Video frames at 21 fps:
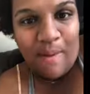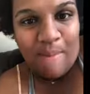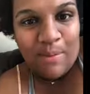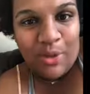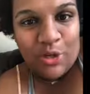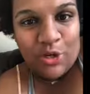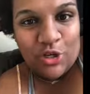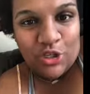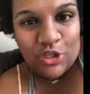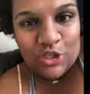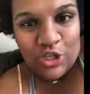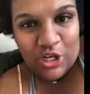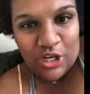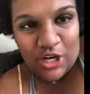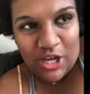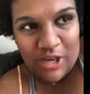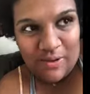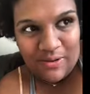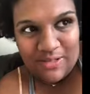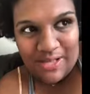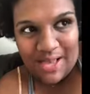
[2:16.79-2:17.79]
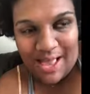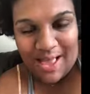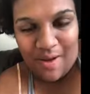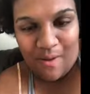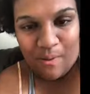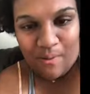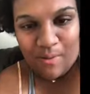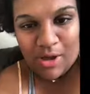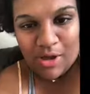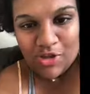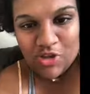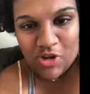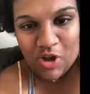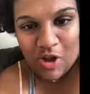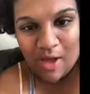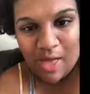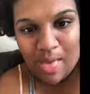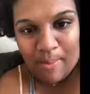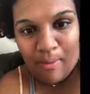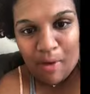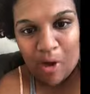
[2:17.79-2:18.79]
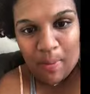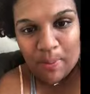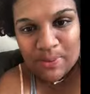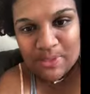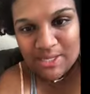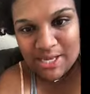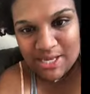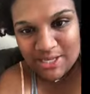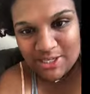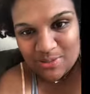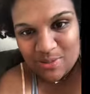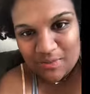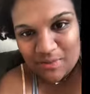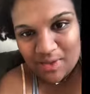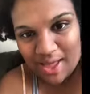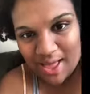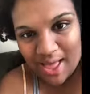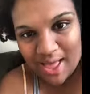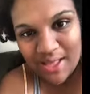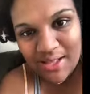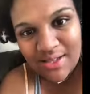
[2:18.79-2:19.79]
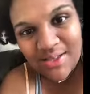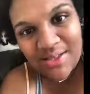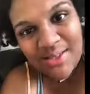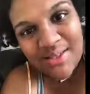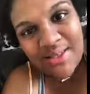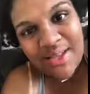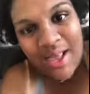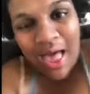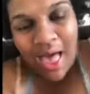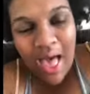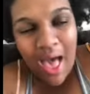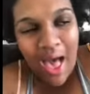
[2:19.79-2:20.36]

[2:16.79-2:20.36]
because she knows how much I am obsessed with cats,